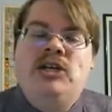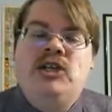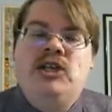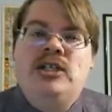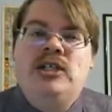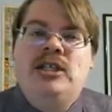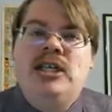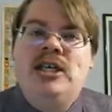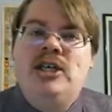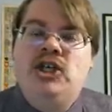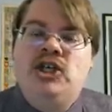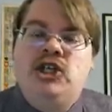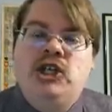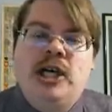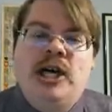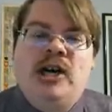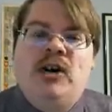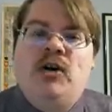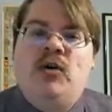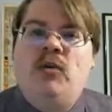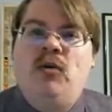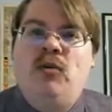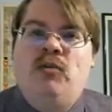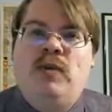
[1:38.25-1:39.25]
Just in
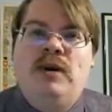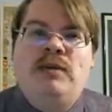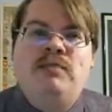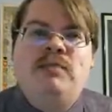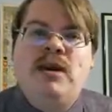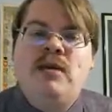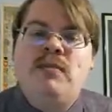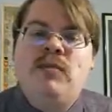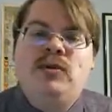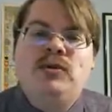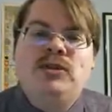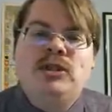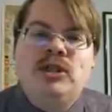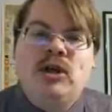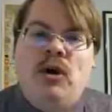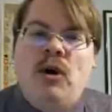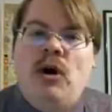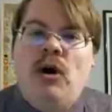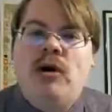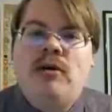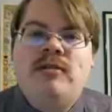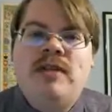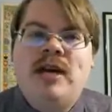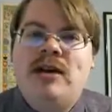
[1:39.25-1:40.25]
general, when people
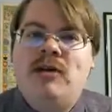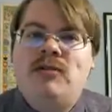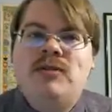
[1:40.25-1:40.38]
talk,